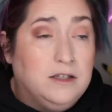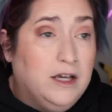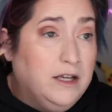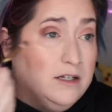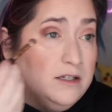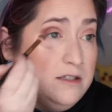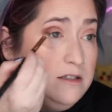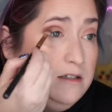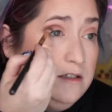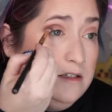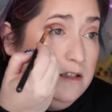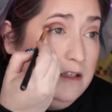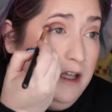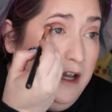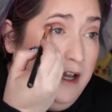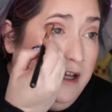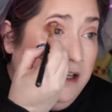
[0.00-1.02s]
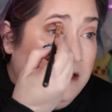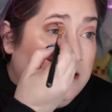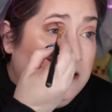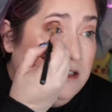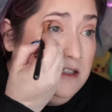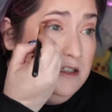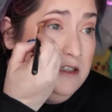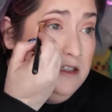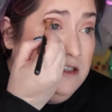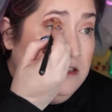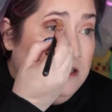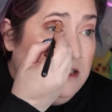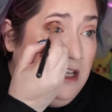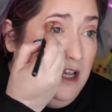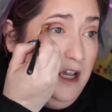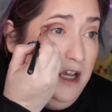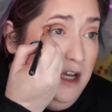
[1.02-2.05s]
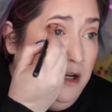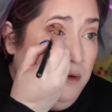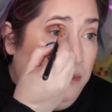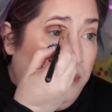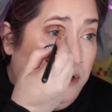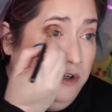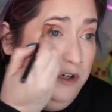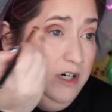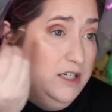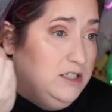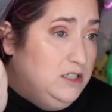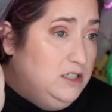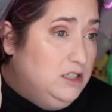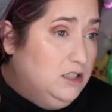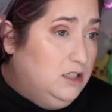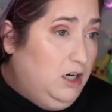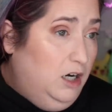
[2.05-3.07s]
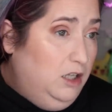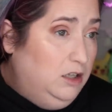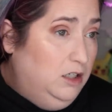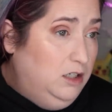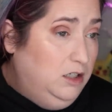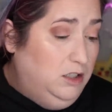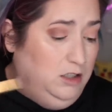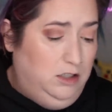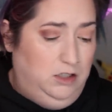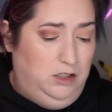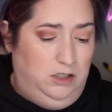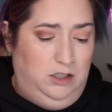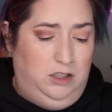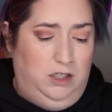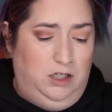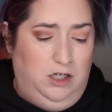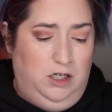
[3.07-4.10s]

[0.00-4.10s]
That is, that is a pretty color.